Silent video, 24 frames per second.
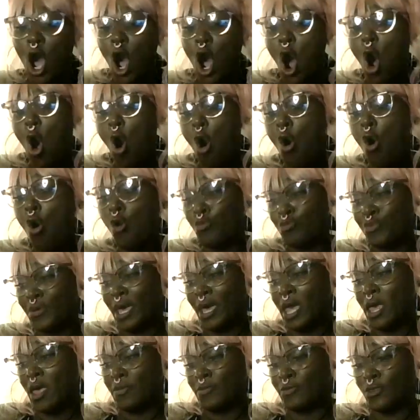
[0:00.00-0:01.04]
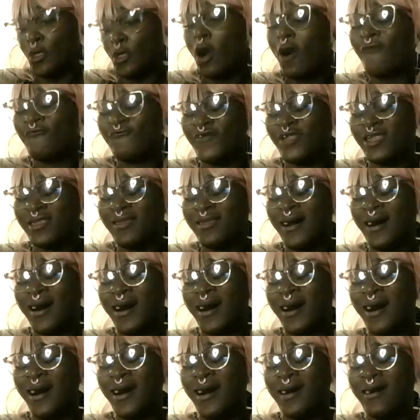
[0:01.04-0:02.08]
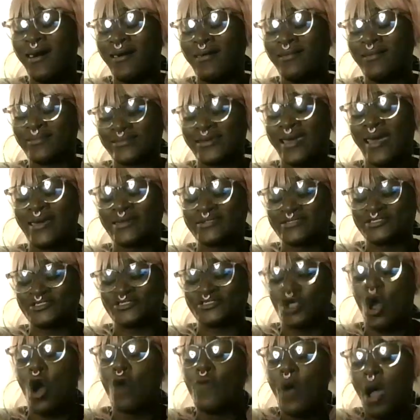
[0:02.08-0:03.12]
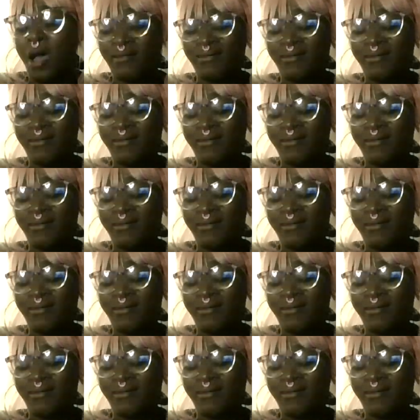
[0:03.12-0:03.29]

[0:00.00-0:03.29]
Open the floodgates of